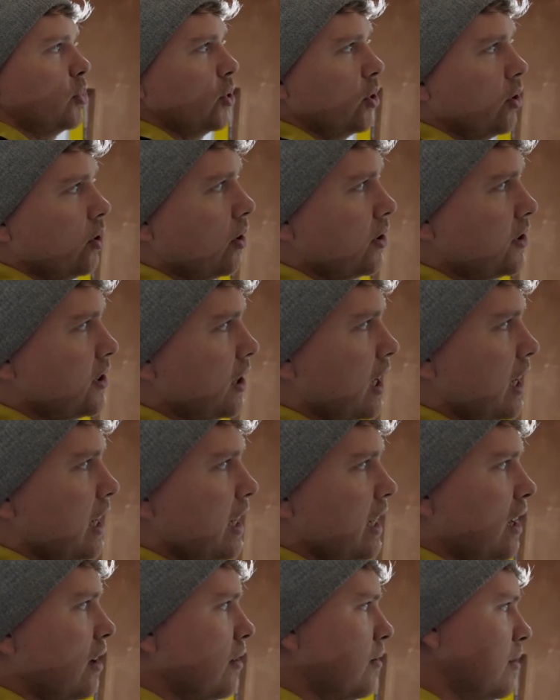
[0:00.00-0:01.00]
boards are
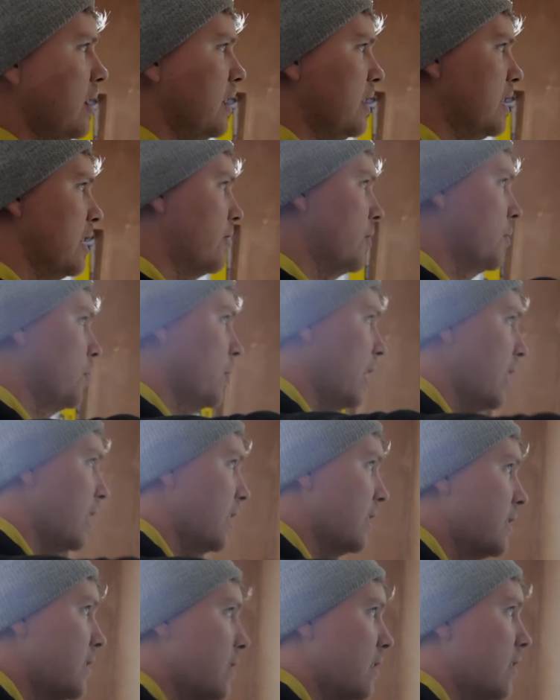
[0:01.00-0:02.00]
laid out in different
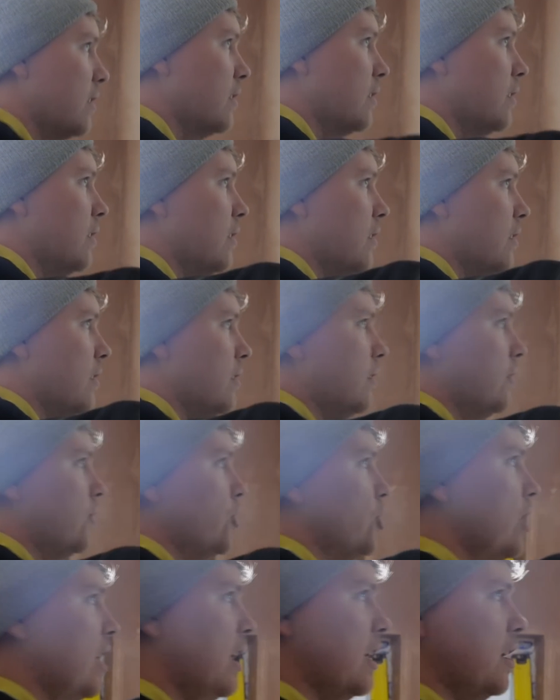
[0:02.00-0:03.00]
ways.
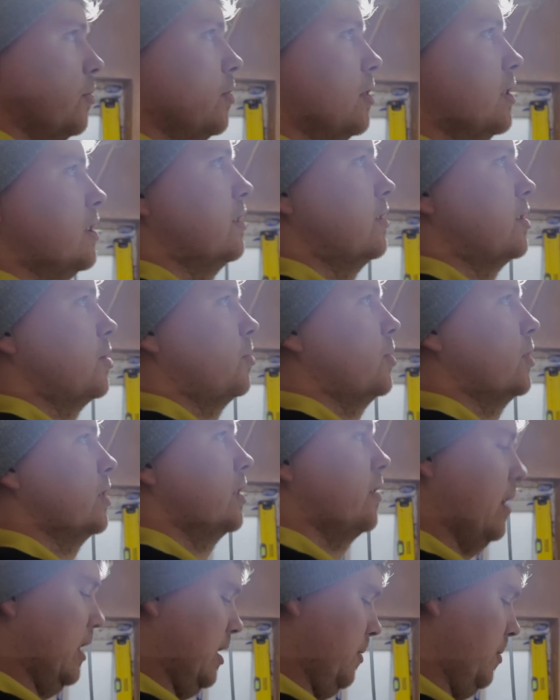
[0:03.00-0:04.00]
Schneider want you to put
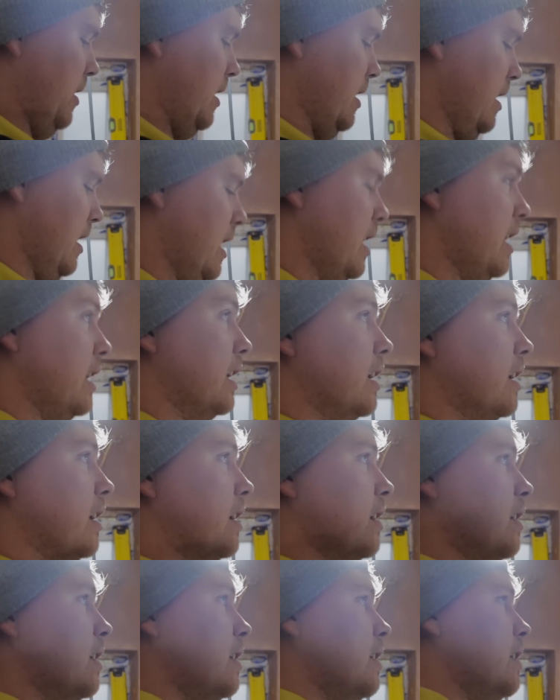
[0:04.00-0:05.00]
your SPD here,
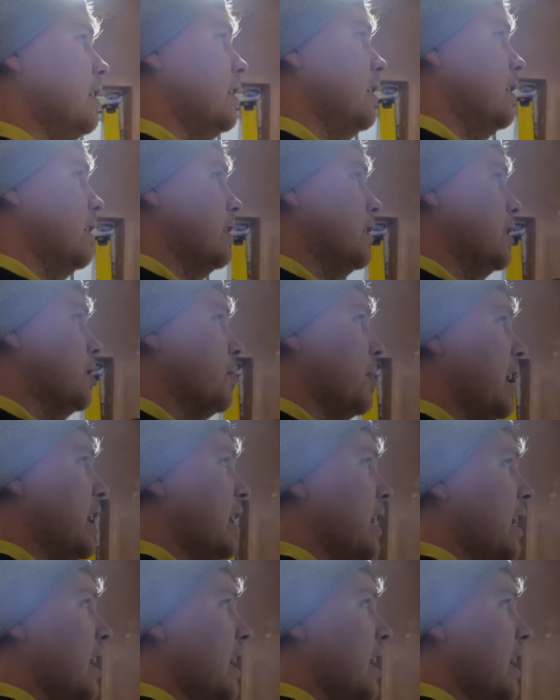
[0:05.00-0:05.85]
your main